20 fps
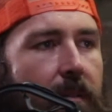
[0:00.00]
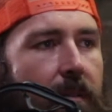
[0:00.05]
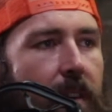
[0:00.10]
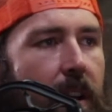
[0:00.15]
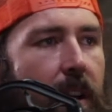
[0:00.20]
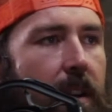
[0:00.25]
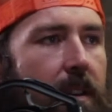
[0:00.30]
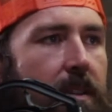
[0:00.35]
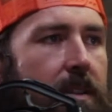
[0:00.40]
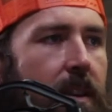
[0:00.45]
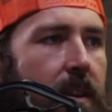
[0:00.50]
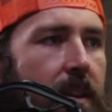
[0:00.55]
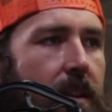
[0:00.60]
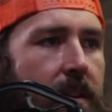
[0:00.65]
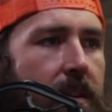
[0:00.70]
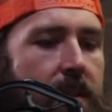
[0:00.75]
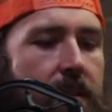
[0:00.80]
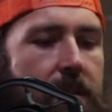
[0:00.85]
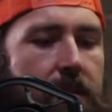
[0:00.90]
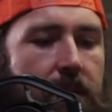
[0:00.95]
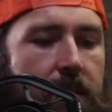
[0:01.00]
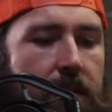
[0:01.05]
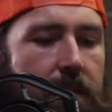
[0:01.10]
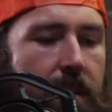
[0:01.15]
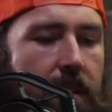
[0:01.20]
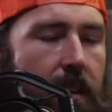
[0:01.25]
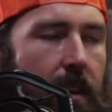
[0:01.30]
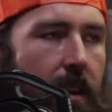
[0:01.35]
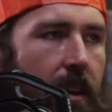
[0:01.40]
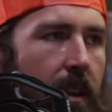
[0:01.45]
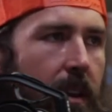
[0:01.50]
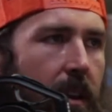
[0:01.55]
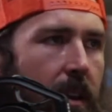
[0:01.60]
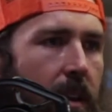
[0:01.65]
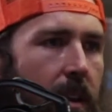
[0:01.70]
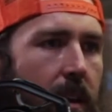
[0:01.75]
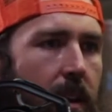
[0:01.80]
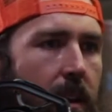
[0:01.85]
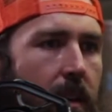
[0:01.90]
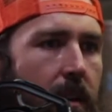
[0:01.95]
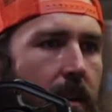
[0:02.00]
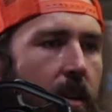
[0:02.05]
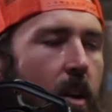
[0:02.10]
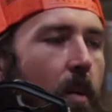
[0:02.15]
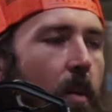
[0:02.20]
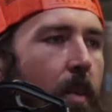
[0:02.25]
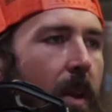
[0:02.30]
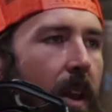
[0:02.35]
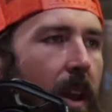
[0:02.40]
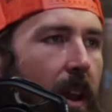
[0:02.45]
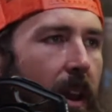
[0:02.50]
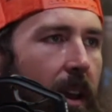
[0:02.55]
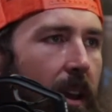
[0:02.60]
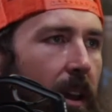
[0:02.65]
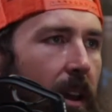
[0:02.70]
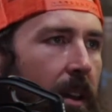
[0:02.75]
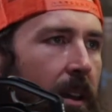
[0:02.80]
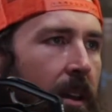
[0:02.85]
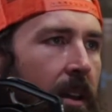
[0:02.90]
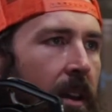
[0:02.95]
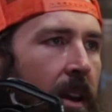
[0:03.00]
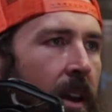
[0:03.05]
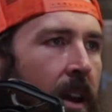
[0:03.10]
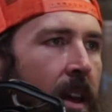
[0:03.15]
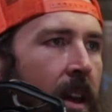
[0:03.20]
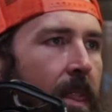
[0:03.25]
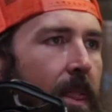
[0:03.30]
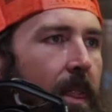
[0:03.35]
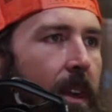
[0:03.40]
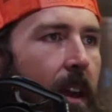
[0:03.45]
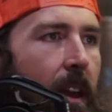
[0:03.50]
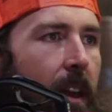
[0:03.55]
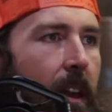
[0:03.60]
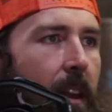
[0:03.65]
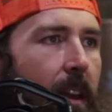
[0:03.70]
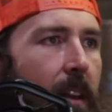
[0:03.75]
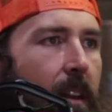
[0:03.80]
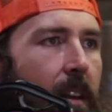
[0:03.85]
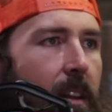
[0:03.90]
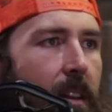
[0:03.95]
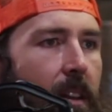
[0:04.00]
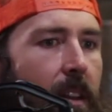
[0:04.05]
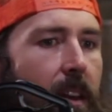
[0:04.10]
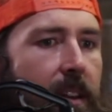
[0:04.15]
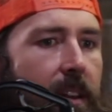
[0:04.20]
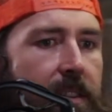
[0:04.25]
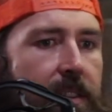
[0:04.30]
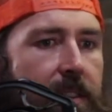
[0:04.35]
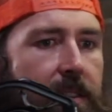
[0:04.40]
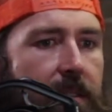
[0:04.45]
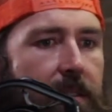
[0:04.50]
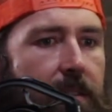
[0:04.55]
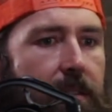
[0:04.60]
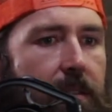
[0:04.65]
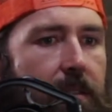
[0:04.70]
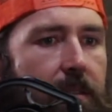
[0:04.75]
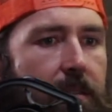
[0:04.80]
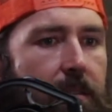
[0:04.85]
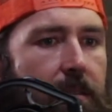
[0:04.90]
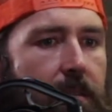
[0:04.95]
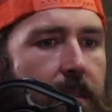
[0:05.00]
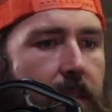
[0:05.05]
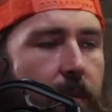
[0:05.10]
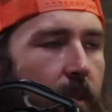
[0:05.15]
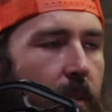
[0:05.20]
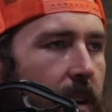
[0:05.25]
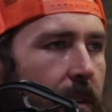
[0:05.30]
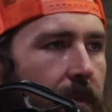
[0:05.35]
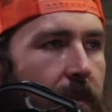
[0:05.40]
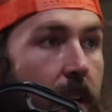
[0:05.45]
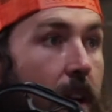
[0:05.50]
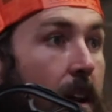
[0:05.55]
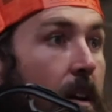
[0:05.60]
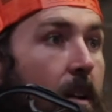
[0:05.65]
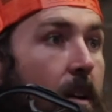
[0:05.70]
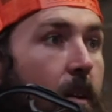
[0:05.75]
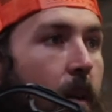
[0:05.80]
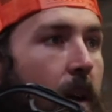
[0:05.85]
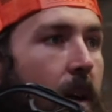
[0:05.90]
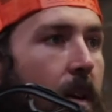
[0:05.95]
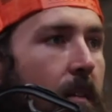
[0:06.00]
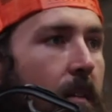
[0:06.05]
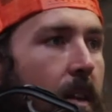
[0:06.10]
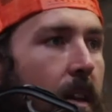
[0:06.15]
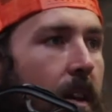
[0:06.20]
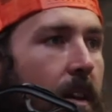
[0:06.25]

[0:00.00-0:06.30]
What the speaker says: invited to this thing in Copenhagen, then if we're going to fly all the way over